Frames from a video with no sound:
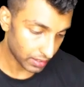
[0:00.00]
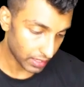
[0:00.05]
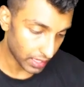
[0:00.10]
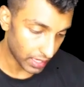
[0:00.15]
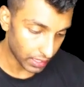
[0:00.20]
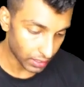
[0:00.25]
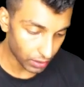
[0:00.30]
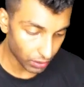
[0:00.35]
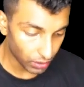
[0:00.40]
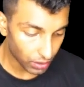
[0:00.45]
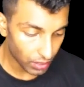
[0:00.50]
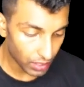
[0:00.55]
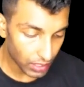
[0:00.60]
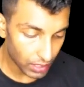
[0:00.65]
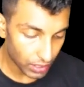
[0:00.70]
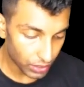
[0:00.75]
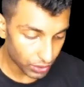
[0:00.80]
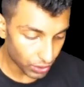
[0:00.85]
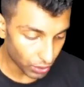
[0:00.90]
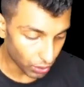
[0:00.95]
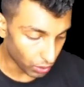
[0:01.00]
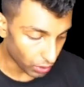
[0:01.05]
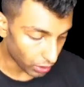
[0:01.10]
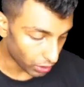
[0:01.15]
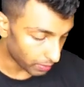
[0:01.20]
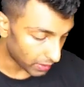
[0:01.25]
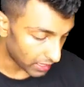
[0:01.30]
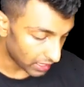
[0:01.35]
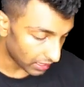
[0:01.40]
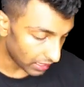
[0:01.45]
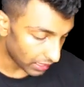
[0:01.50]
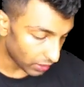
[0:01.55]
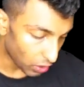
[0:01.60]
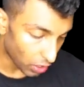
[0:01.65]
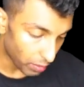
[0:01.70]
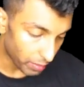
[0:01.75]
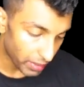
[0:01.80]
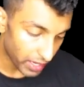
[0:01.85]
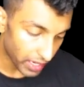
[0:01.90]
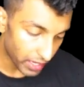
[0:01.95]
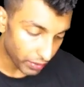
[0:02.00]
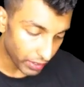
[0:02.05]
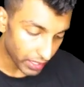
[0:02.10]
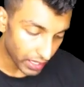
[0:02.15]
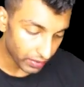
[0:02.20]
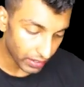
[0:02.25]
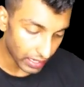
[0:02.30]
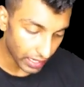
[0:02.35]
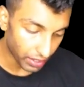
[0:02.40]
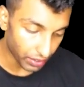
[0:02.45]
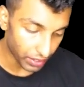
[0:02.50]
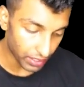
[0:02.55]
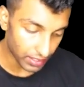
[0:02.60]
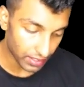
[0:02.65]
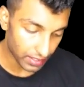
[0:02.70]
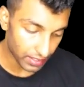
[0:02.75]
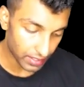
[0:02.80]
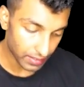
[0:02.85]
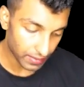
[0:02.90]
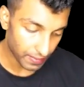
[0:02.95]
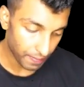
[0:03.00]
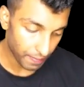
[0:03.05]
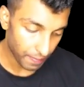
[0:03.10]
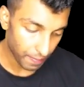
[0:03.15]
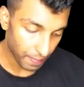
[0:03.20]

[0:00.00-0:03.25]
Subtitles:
Correct, no? So automatically common equity will increase.